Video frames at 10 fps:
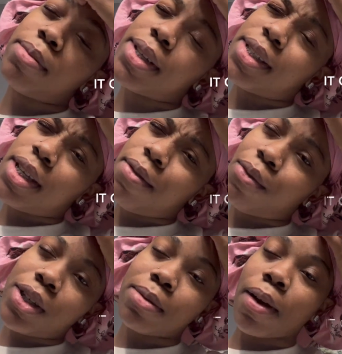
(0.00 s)
my teeth,
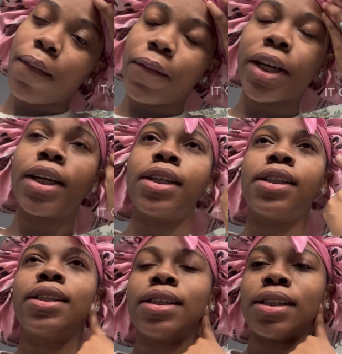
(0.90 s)
wash my
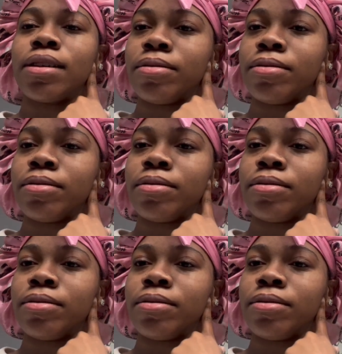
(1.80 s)
face.